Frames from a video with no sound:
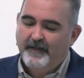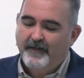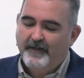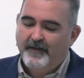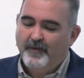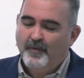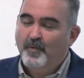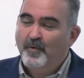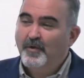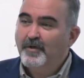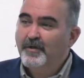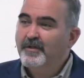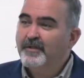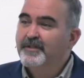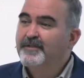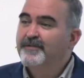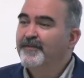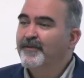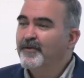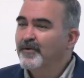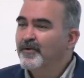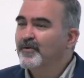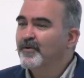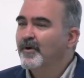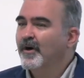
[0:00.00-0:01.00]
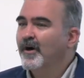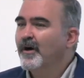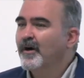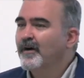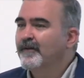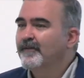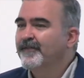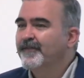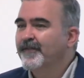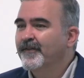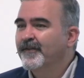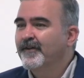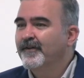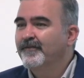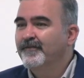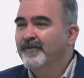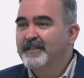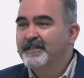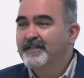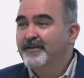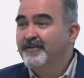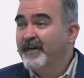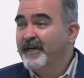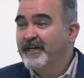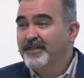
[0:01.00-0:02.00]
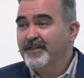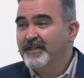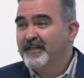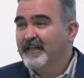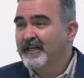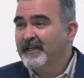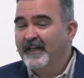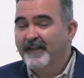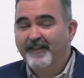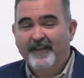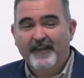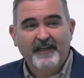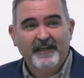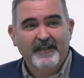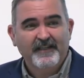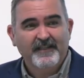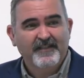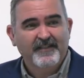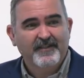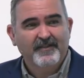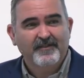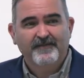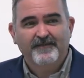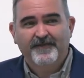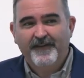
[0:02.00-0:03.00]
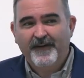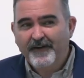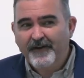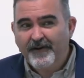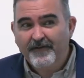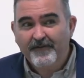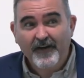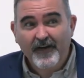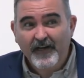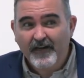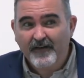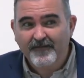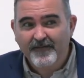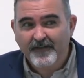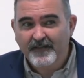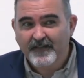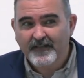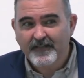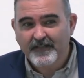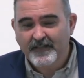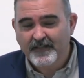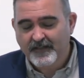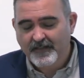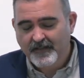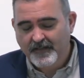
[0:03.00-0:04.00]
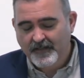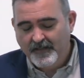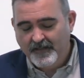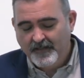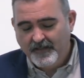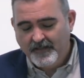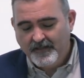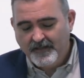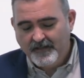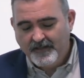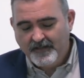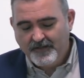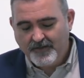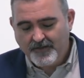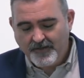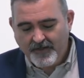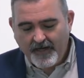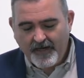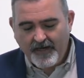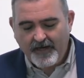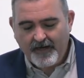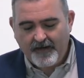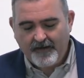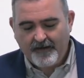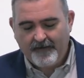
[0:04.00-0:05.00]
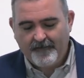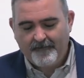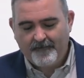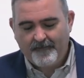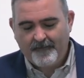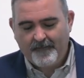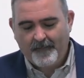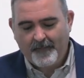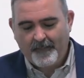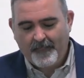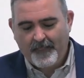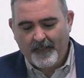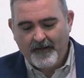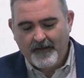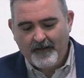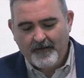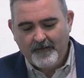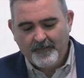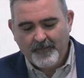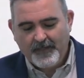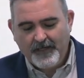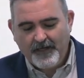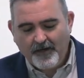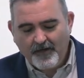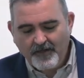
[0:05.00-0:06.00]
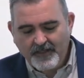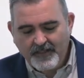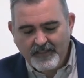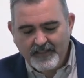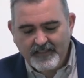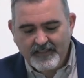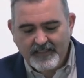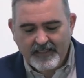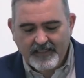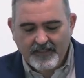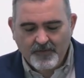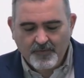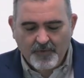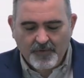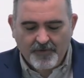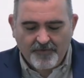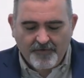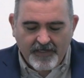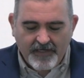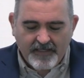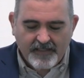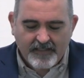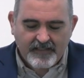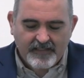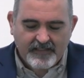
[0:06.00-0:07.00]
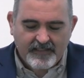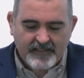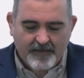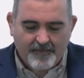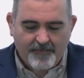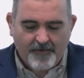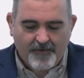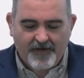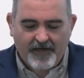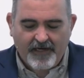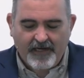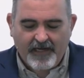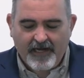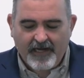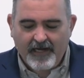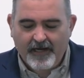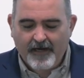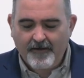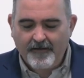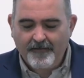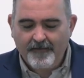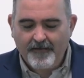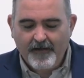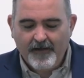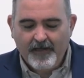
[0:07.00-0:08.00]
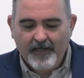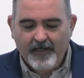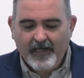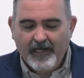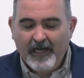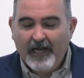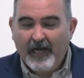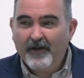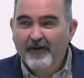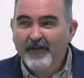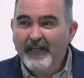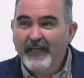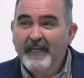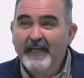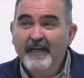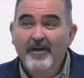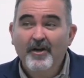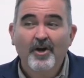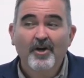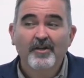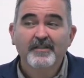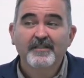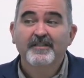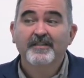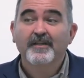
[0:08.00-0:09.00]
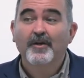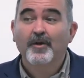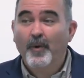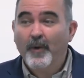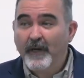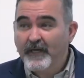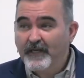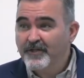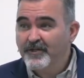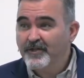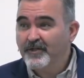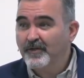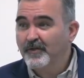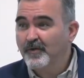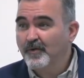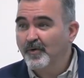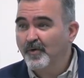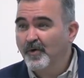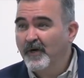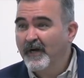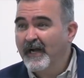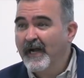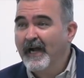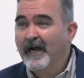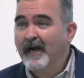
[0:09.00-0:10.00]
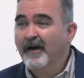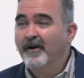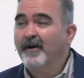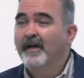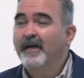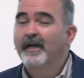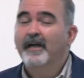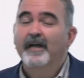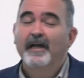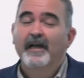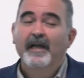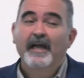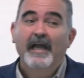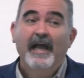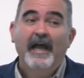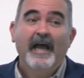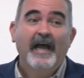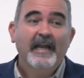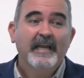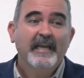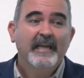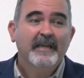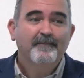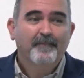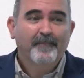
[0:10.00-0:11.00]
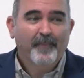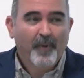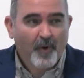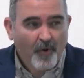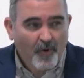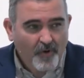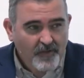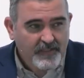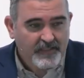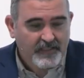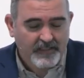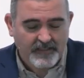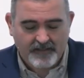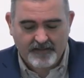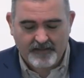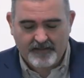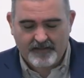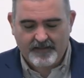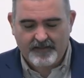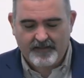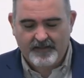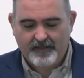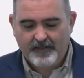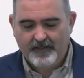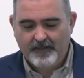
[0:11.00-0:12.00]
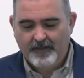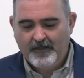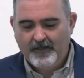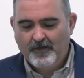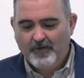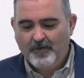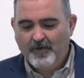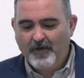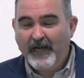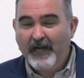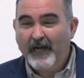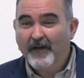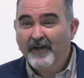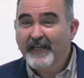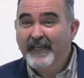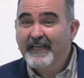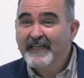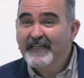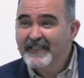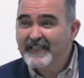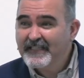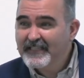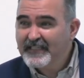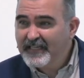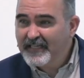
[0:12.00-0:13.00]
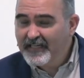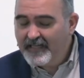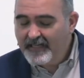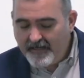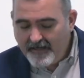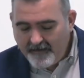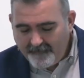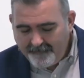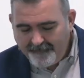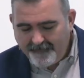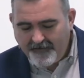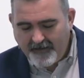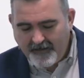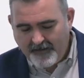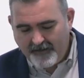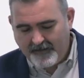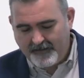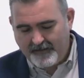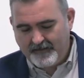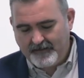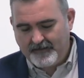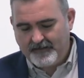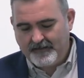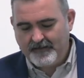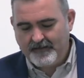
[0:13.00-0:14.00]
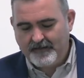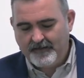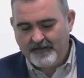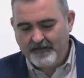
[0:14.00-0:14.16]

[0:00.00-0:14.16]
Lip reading: the world's view of the resurrection. And I think it's still very relevant today. But notice as we read the summary how inconsequential or how unimportant or how insignificant